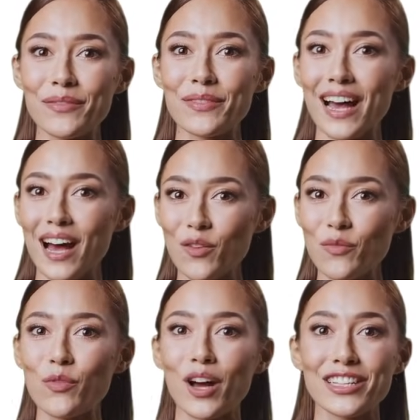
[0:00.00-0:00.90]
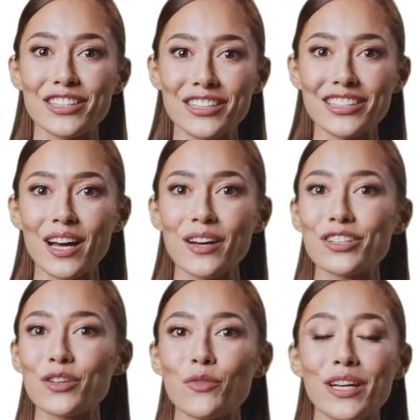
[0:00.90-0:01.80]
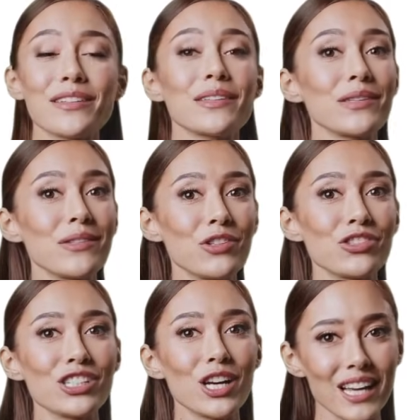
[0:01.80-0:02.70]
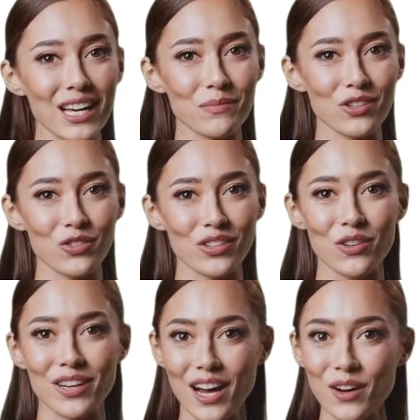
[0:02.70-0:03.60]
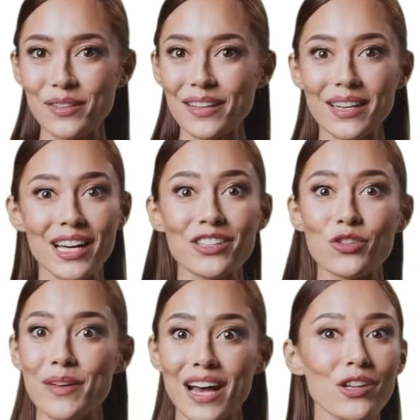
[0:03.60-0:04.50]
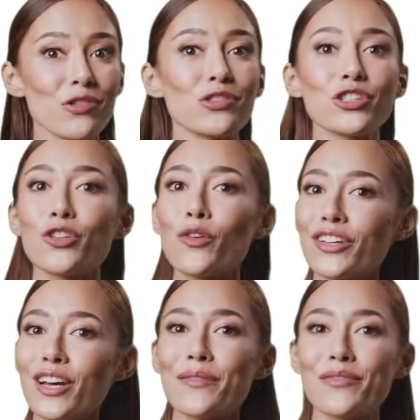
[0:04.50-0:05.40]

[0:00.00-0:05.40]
Now, why does this answer win? You start allopurinol now, and you pair it with short-term